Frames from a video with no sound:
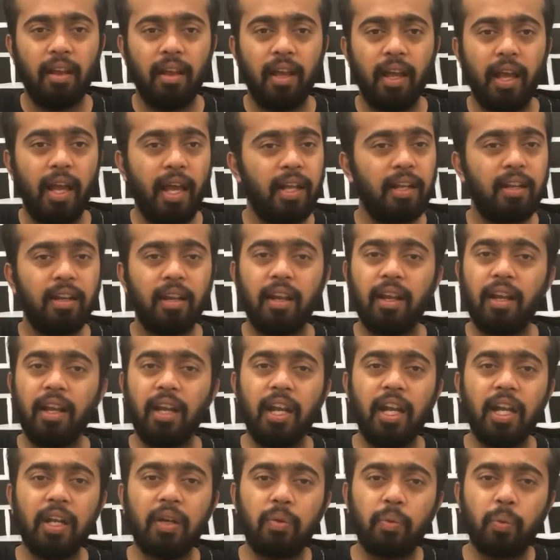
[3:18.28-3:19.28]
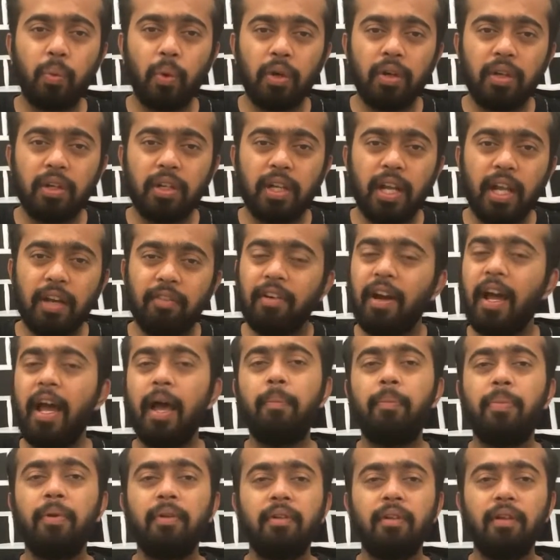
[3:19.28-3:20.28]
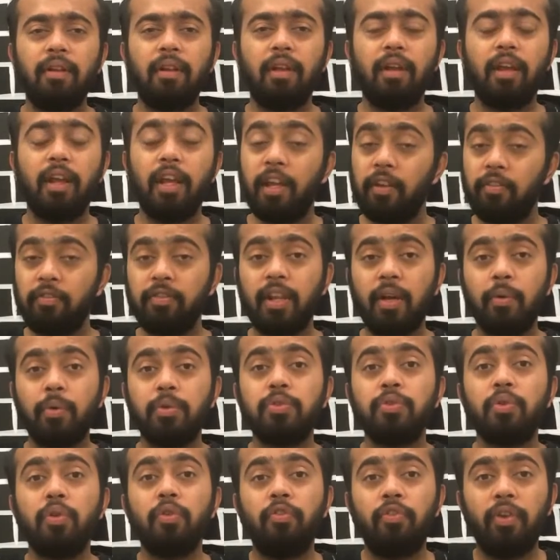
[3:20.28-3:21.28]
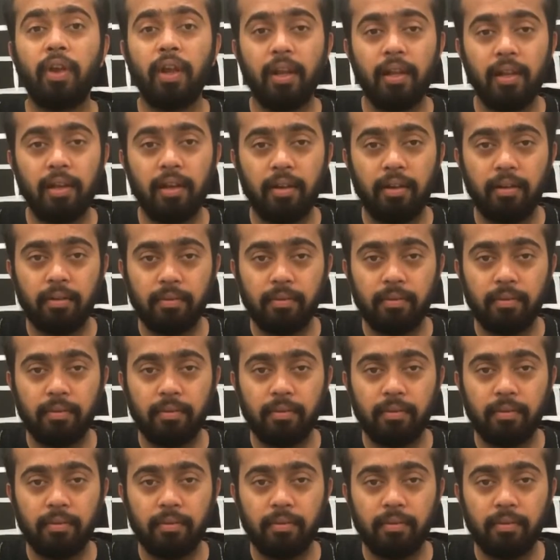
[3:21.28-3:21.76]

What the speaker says: And it would never happen if there was no failure.